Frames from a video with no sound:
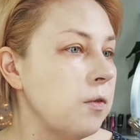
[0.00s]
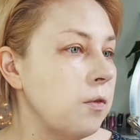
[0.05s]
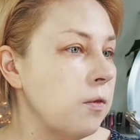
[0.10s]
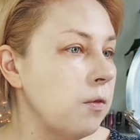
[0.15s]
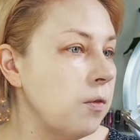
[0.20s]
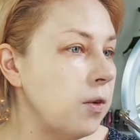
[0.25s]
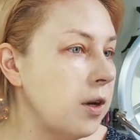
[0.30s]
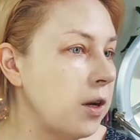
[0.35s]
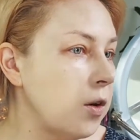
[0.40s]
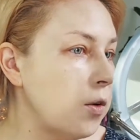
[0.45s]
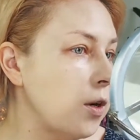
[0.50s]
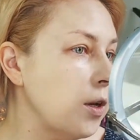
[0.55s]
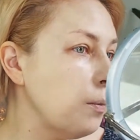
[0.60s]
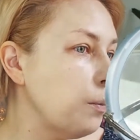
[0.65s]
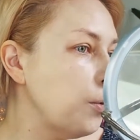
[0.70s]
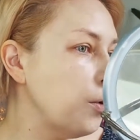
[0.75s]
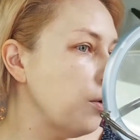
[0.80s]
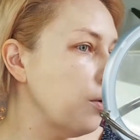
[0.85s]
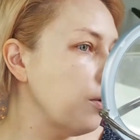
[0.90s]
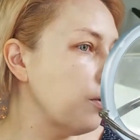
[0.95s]
very
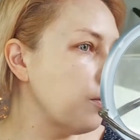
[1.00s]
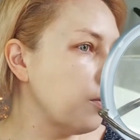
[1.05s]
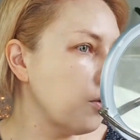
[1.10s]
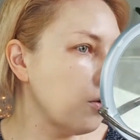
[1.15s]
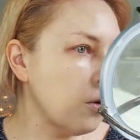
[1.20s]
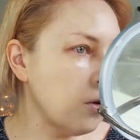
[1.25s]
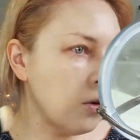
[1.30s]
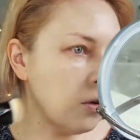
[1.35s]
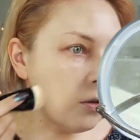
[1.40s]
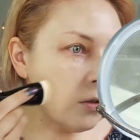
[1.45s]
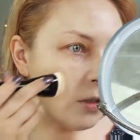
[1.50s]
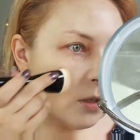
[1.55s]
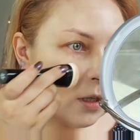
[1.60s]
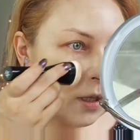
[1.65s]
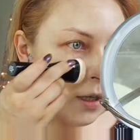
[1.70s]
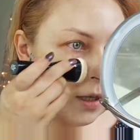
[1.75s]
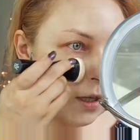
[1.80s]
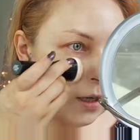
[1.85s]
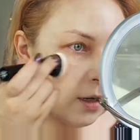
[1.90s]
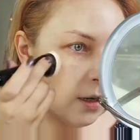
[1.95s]
beautiful on
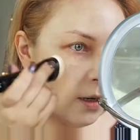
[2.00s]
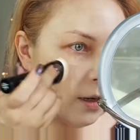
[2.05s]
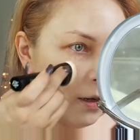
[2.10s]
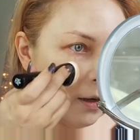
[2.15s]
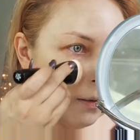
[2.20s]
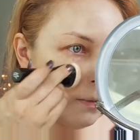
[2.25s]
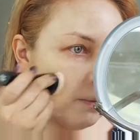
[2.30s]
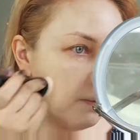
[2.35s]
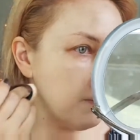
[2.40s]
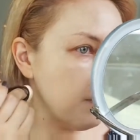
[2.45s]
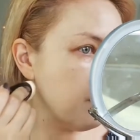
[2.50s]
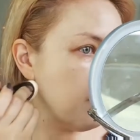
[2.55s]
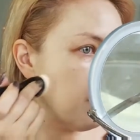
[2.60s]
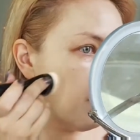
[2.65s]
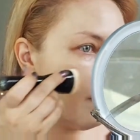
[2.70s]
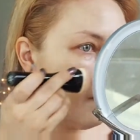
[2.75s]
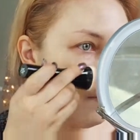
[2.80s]
skin, and